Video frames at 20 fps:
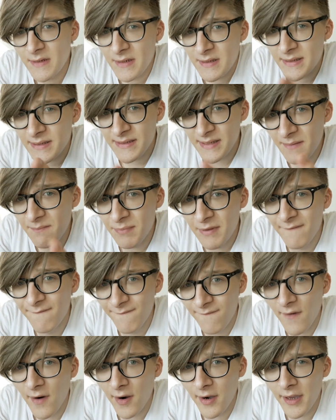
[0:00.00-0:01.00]

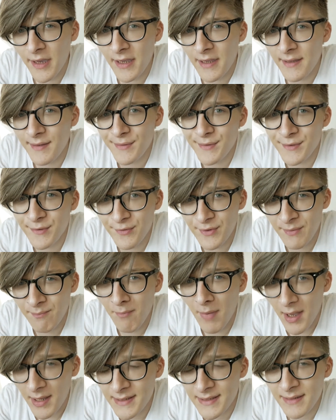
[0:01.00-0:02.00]
simplifying it to the
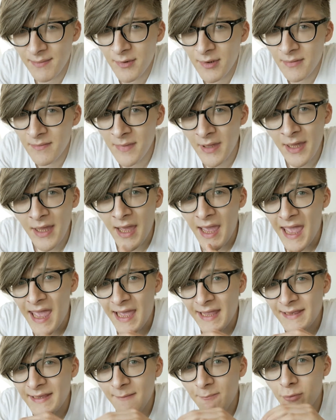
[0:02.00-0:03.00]
maximum,
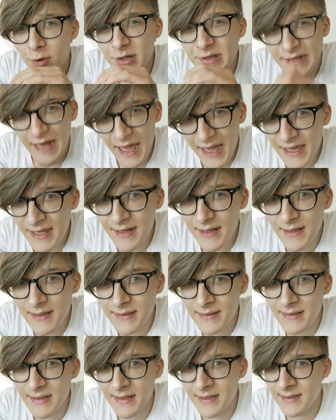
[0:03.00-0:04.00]
the
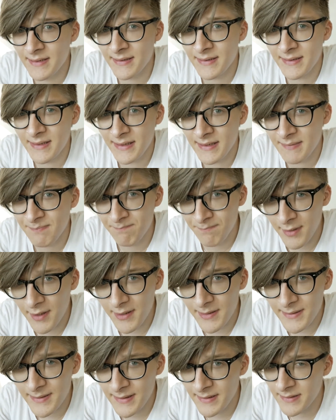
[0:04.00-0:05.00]
protagonist is this
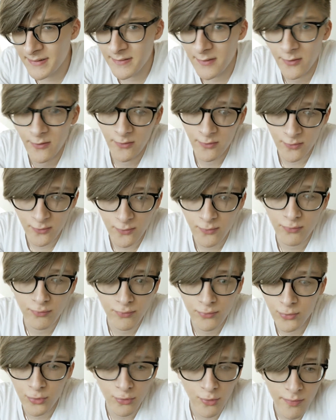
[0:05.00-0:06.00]
person or
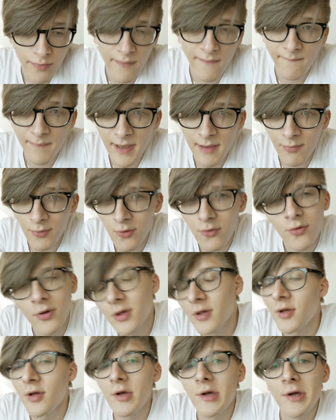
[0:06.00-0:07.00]
group of people
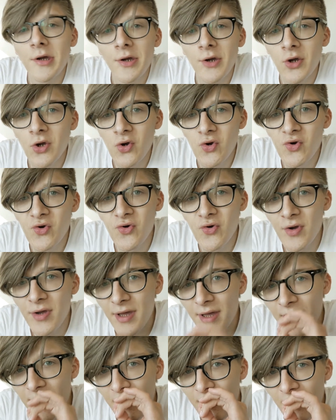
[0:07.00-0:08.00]
who
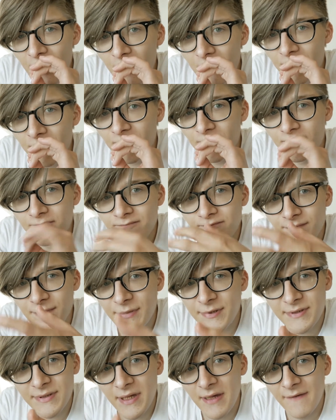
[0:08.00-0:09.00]

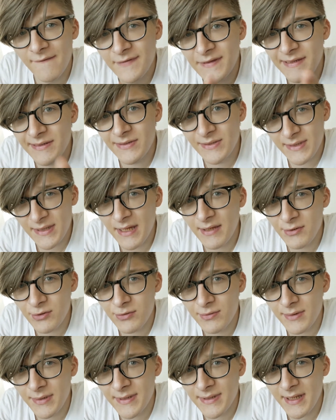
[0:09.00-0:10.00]
serves
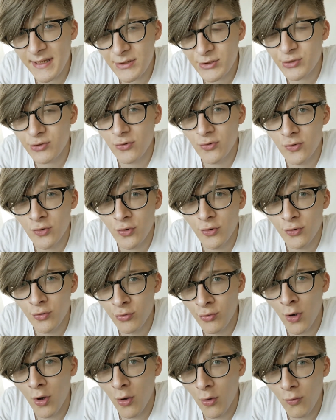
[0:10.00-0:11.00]
a central
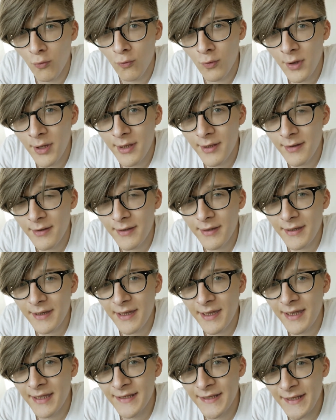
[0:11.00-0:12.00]
role
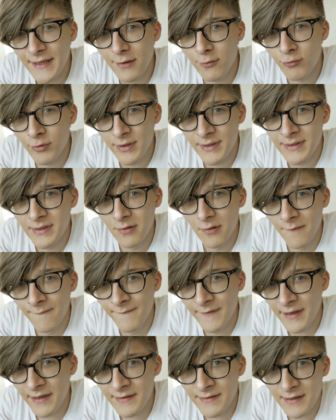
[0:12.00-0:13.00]
in
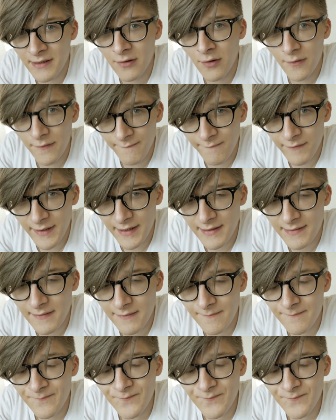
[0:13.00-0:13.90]
resolving the conflict.